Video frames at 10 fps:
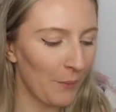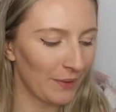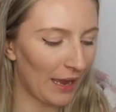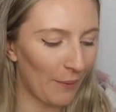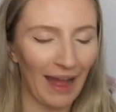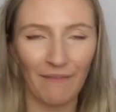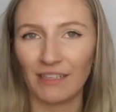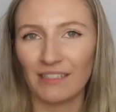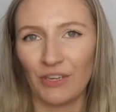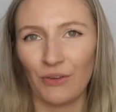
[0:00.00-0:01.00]
without
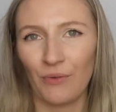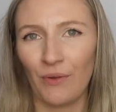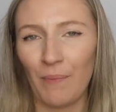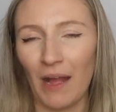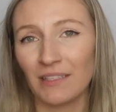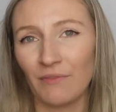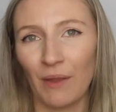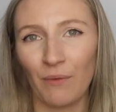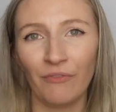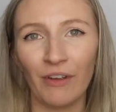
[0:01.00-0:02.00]
having to
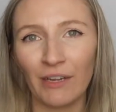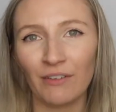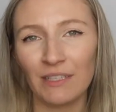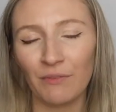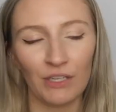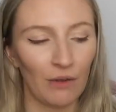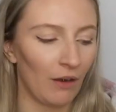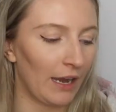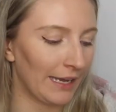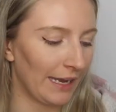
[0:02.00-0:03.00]
persevere with fragrance if you
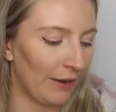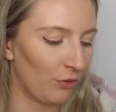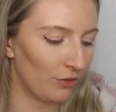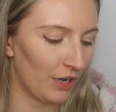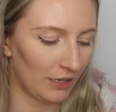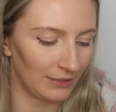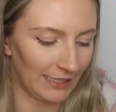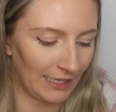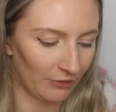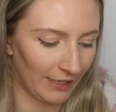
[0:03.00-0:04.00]
don't like it or
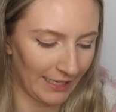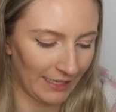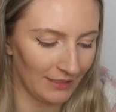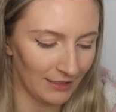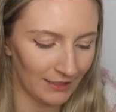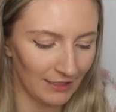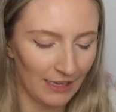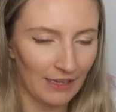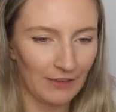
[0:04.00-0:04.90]
nasty ingredients.